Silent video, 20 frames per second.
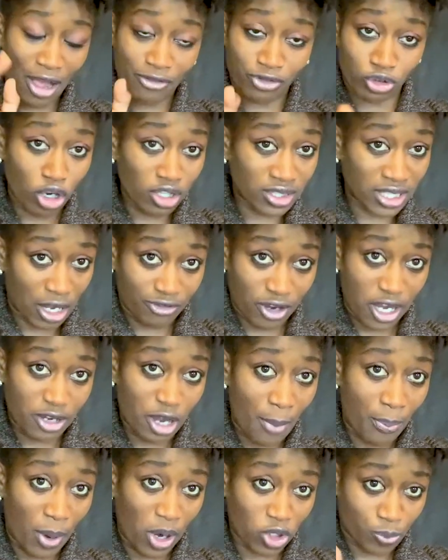I've, talked about
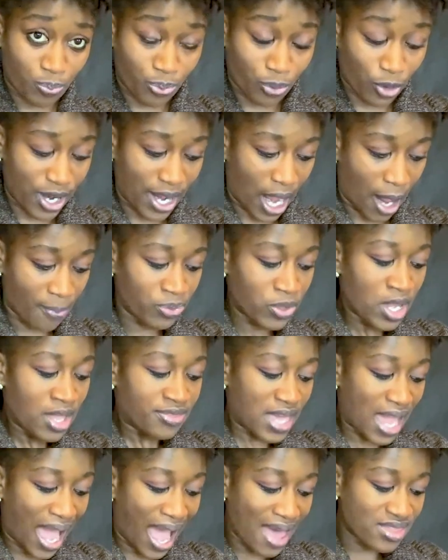about prayer
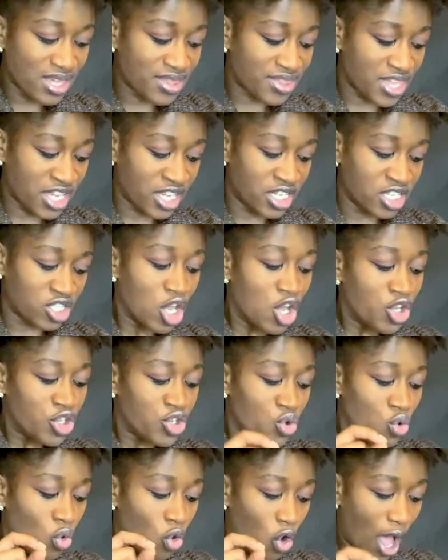the other thing is
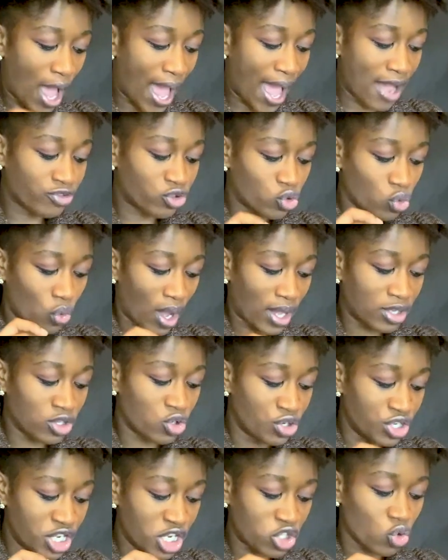you have to
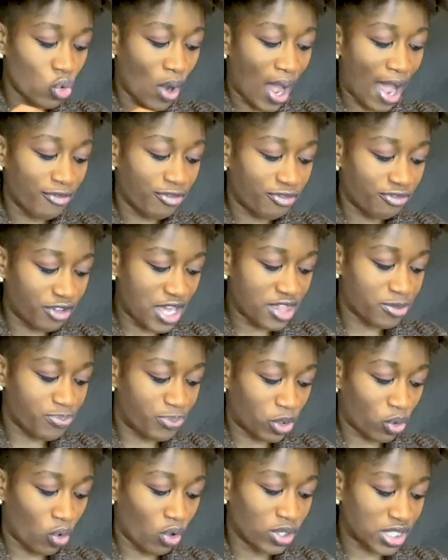you need to have faith
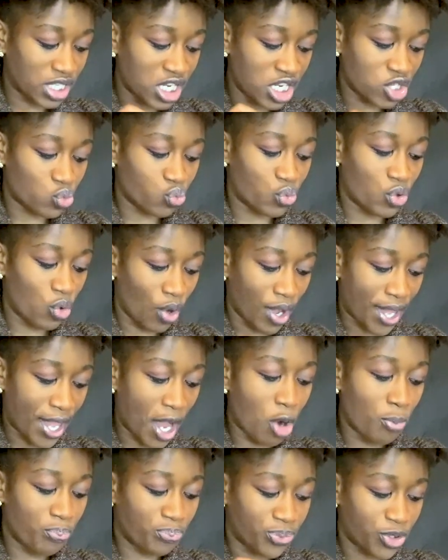because it will
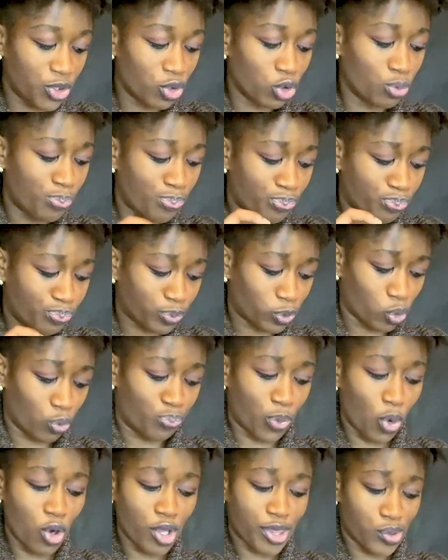help you to
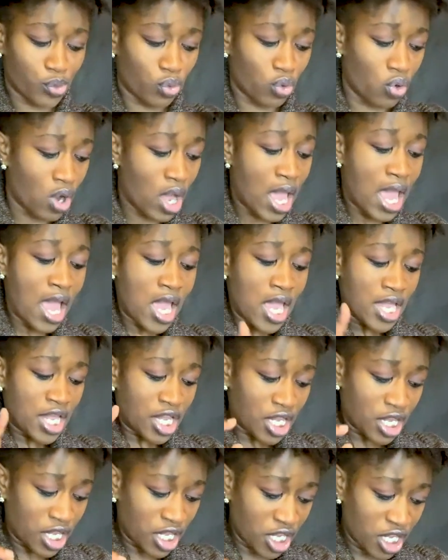pull through
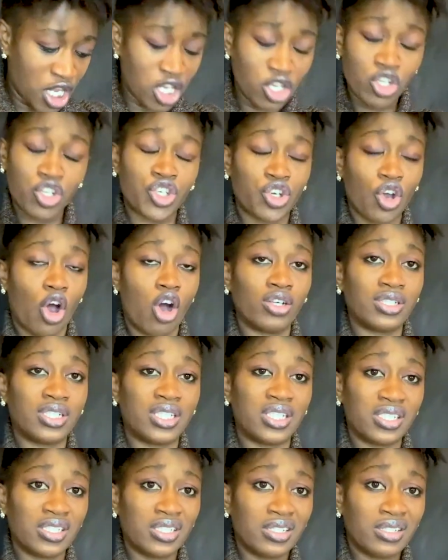in short